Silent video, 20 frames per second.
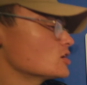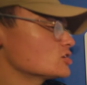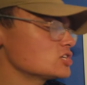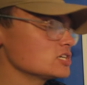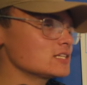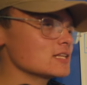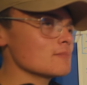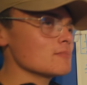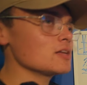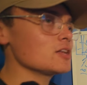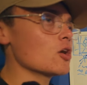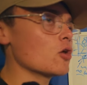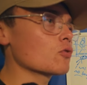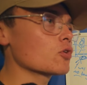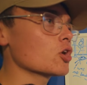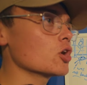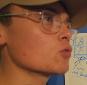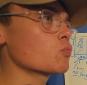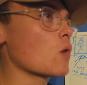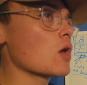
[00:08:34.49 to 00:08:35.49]
She did me no
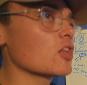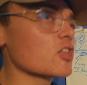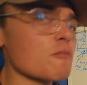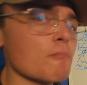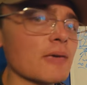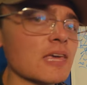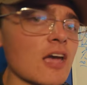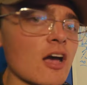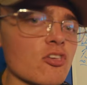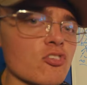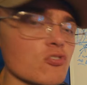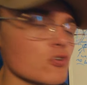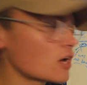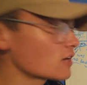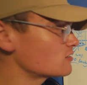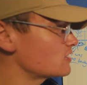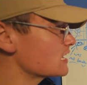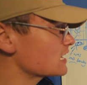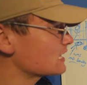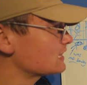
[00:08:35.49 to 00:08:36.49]
good. Well, it's because you're
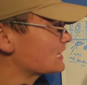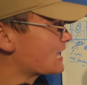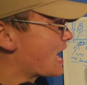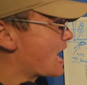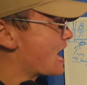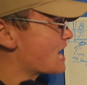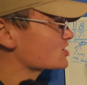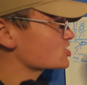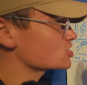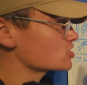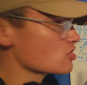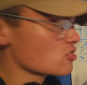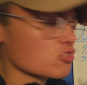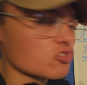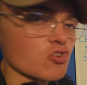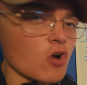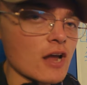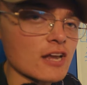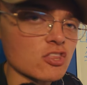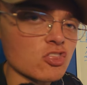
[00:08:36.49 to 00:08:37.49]
not taking the action
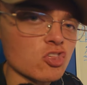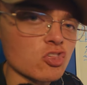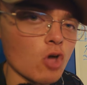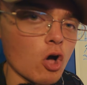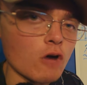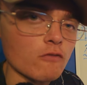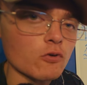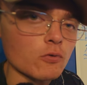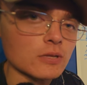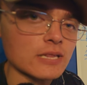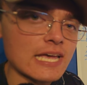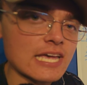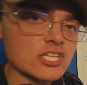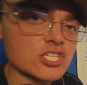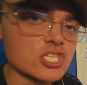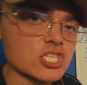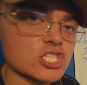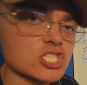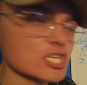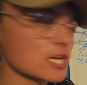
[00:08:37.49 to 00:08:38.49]
to try to solve a
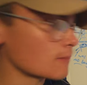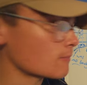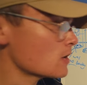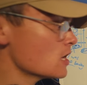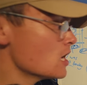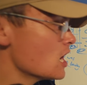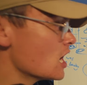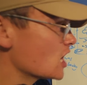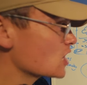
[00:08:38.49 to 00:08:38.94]
relationship.